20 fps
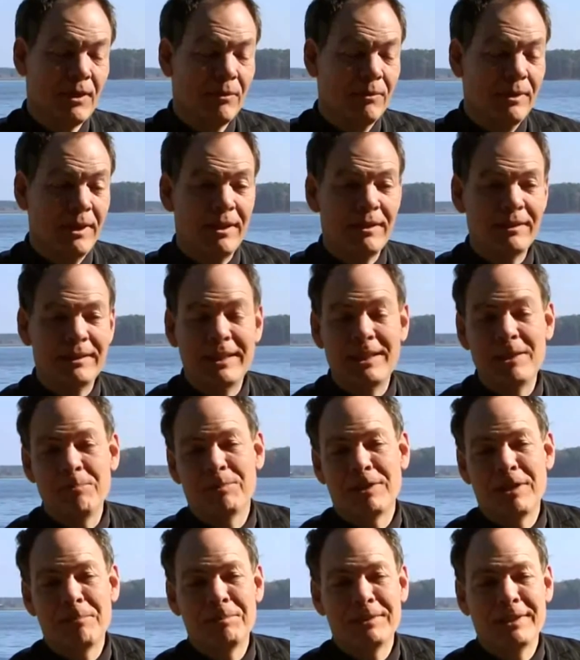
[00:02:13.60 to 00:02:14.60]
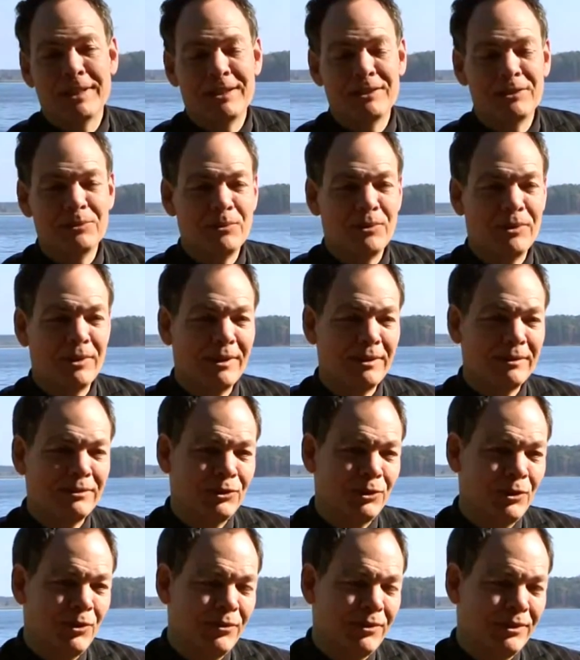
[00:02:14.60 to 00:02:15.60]
Well, in any propaganda war,
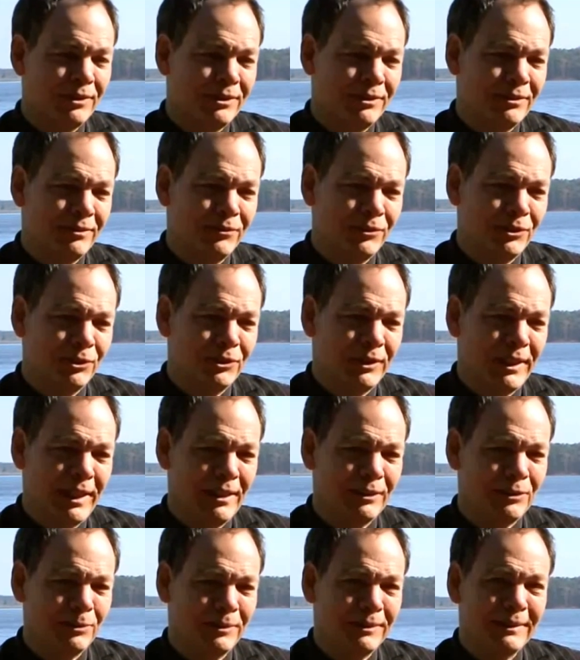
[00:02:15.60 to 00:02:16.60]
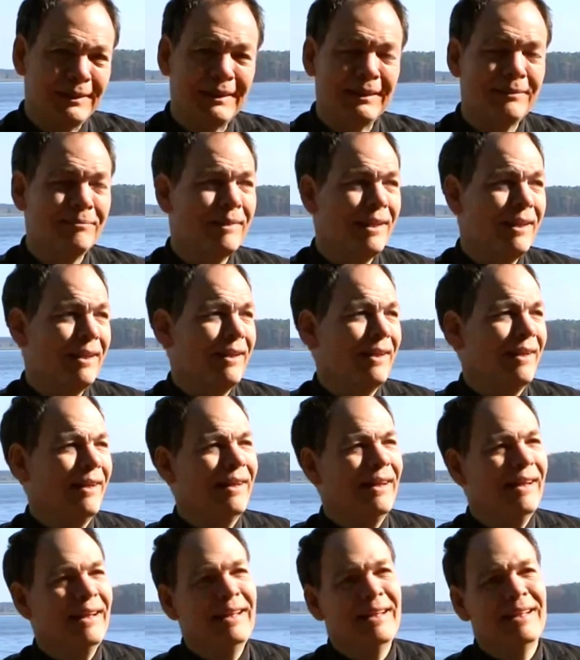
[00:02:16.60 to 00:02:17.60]
truth is the first casualty.
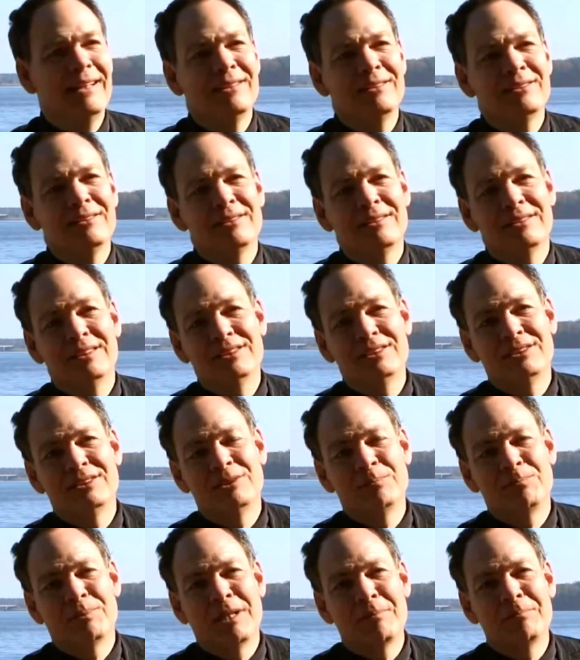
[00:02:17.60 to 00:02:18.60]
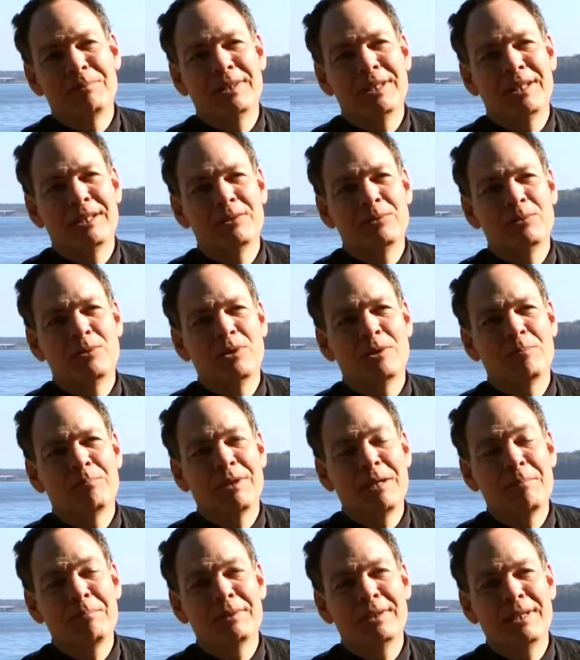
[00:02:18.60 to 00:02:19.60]
And this is a propaganda war
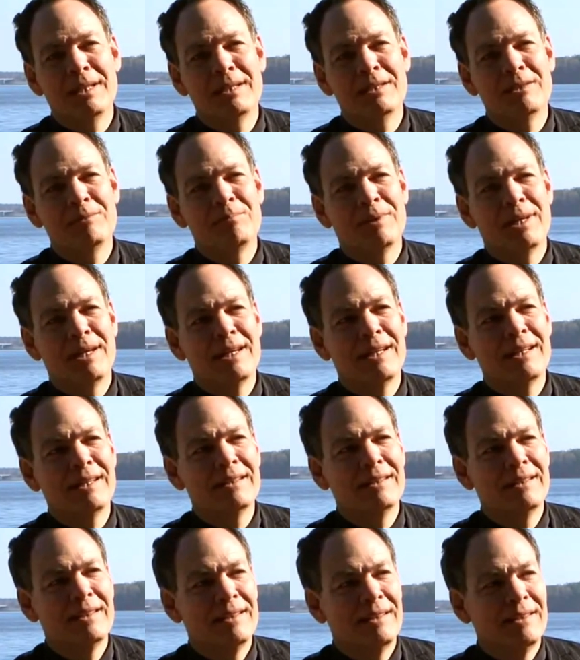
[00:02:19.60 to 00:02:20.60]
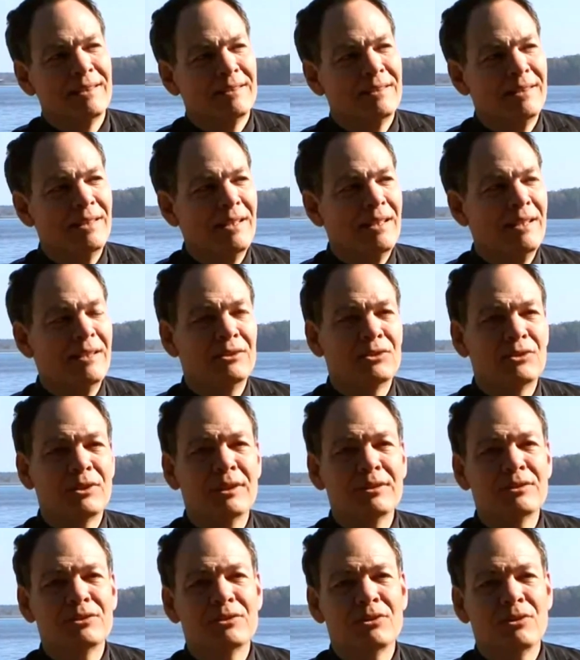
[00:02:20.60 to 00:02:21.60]
propagated by the
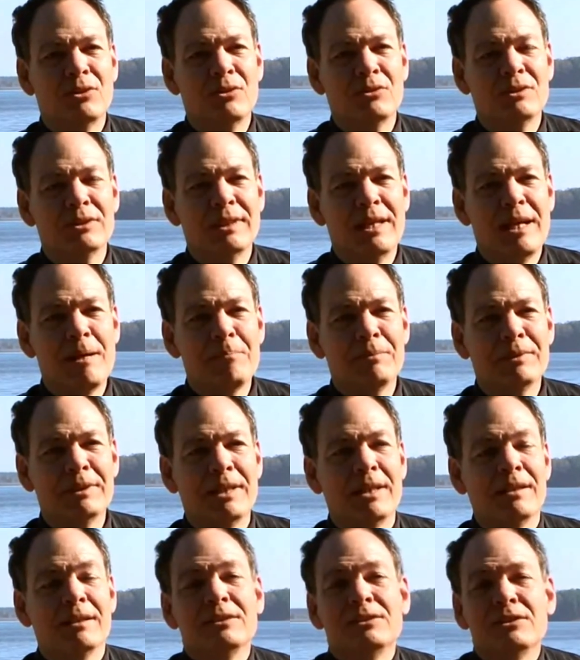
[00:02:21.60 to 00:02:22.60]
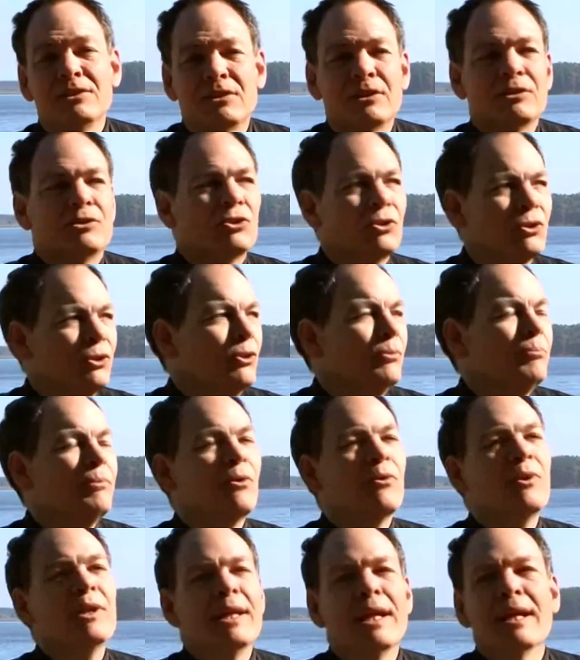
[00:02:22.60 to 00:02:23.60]
entrenched oligopoly. This is a true
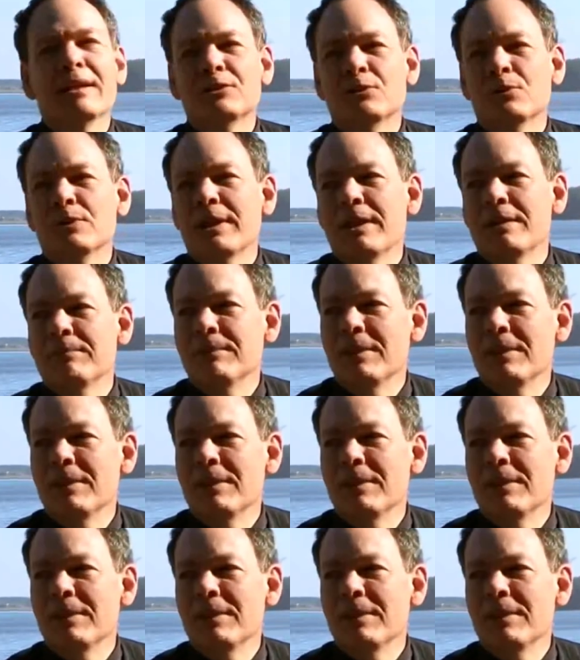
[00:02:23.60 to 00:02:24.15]
Marie Antoinette